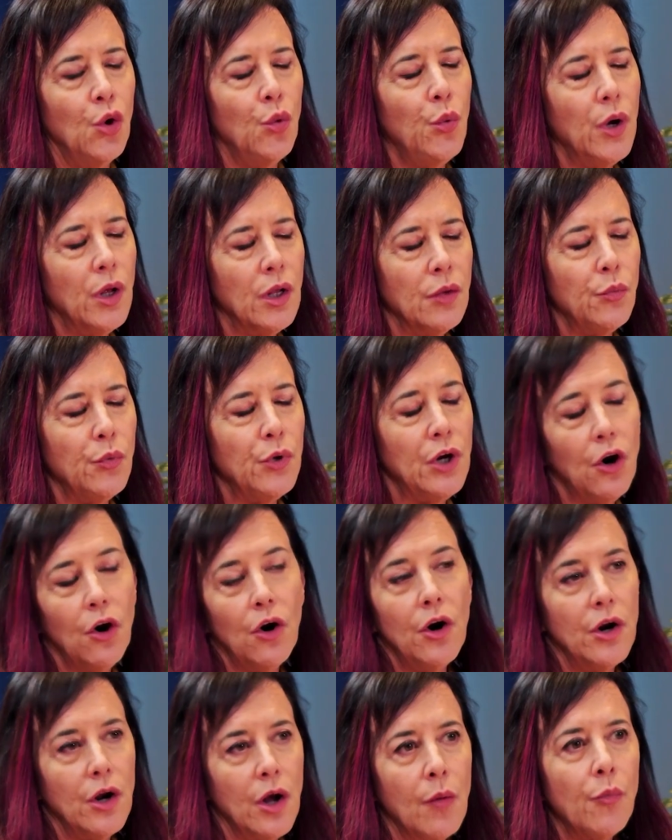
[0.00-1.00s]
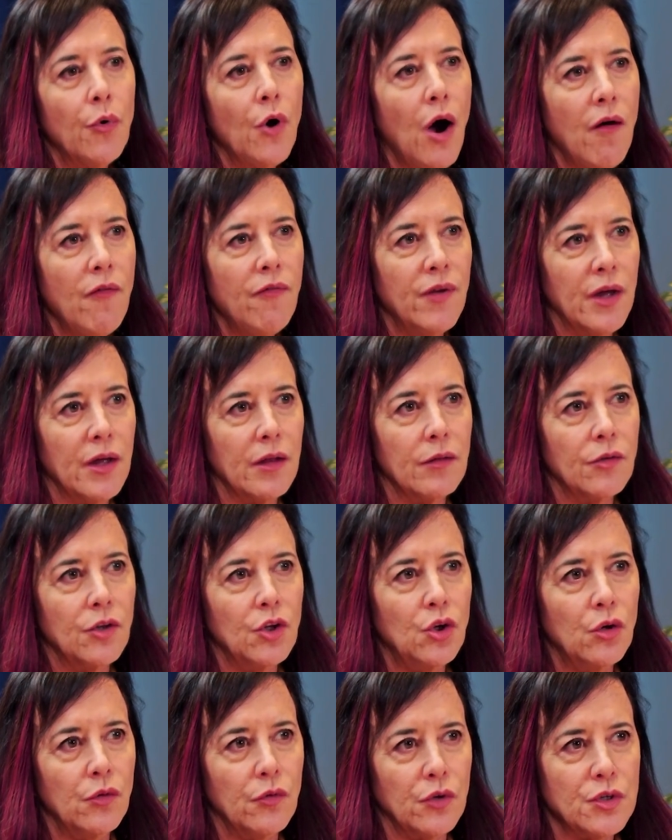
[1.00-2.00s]
Well, we are a nonprofit.
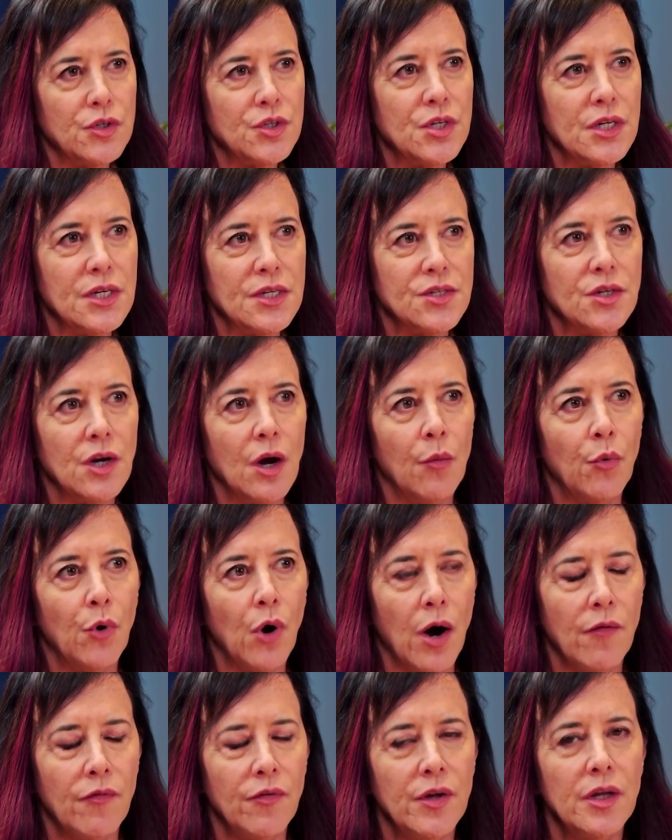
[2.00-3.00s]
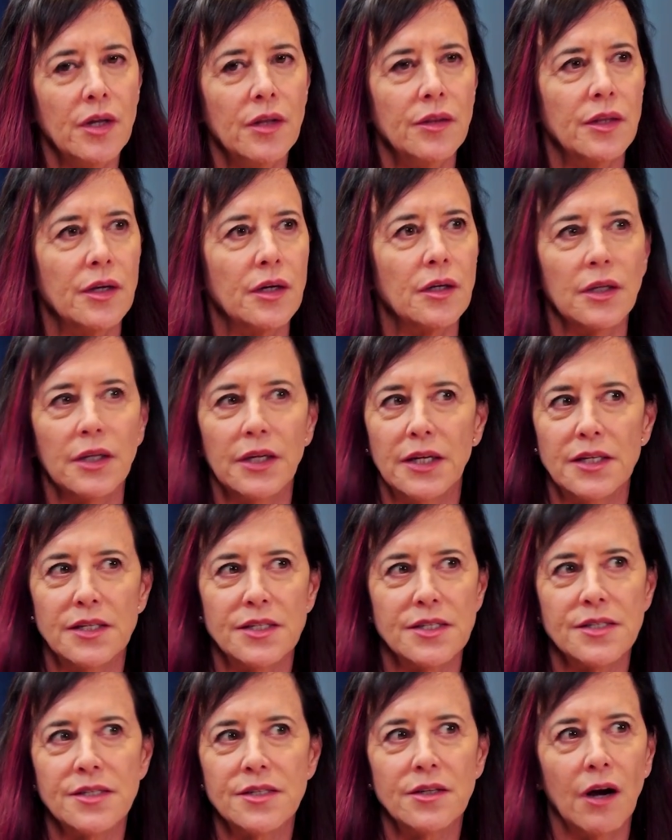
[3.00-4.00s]
The university is a nonprofit. The clinic
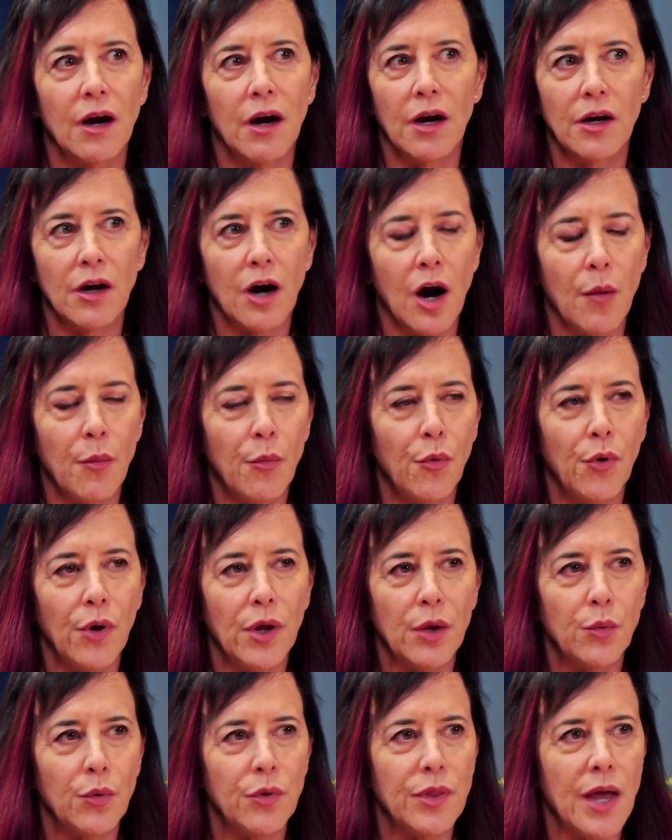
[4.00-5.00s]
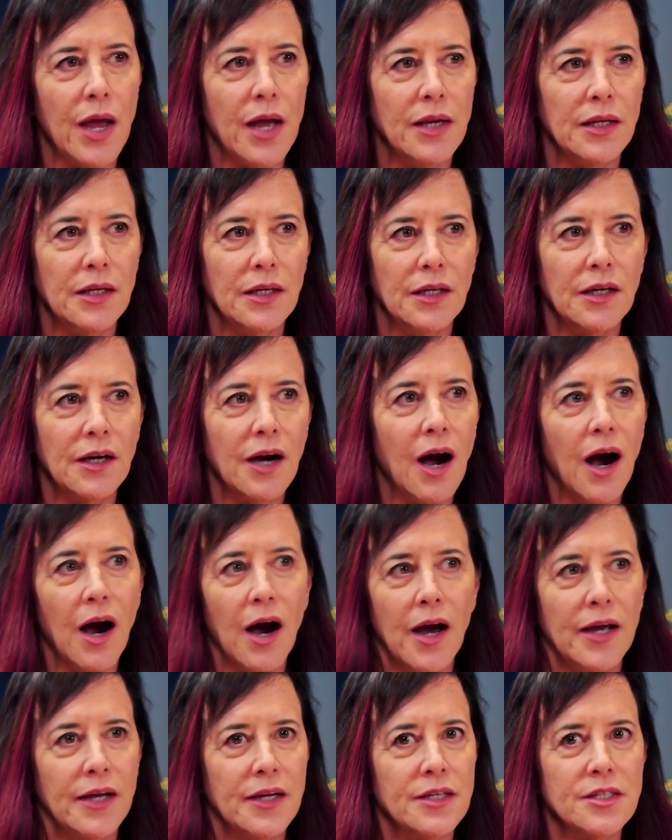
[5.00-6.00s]
does not operate with any
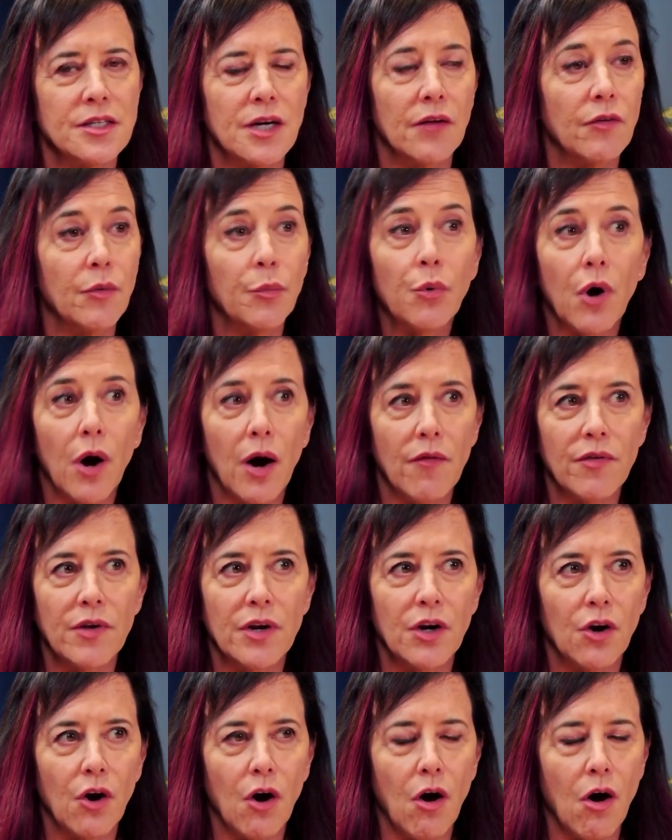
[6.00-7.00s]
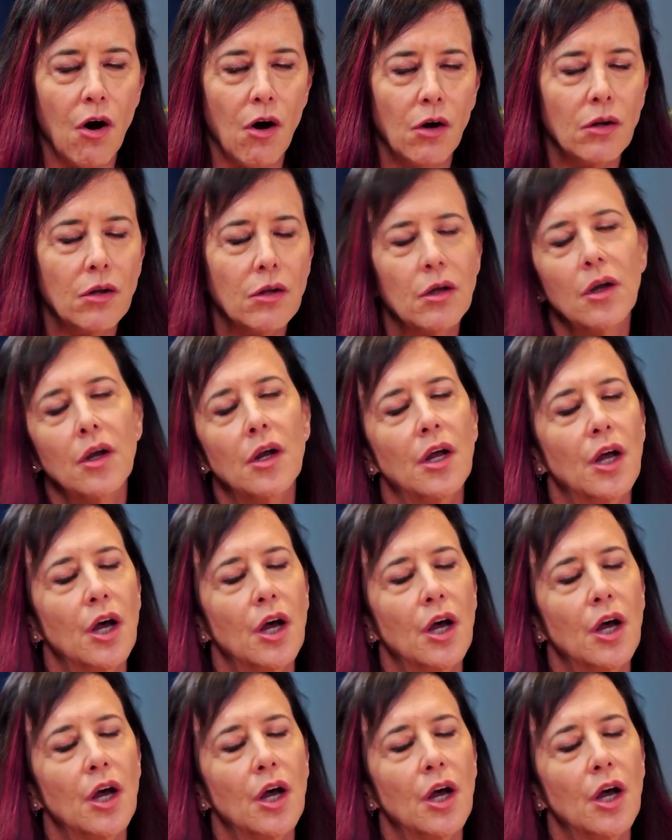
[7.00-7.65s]
kind of a profit at all.